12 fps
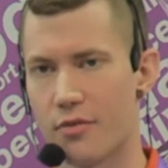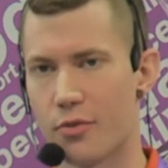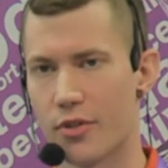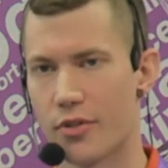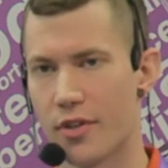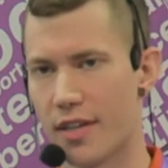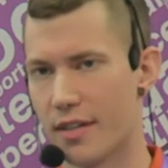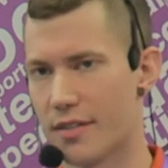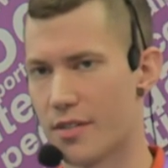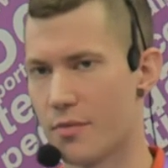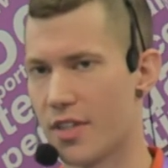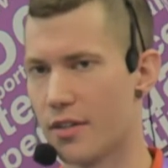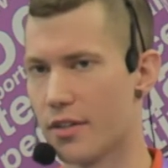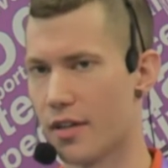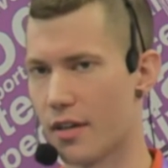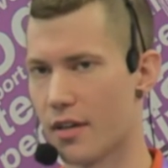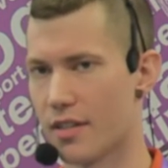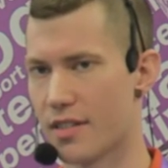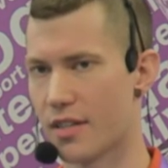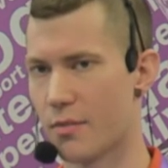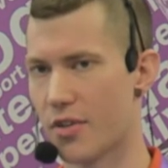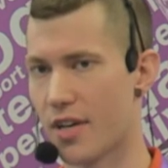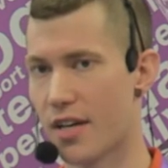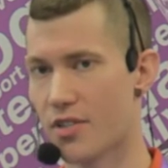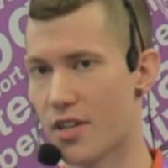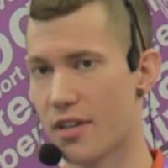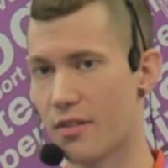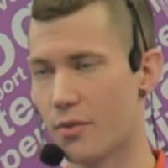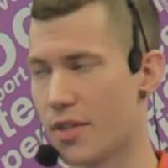If we're creating some e-learning content about agile,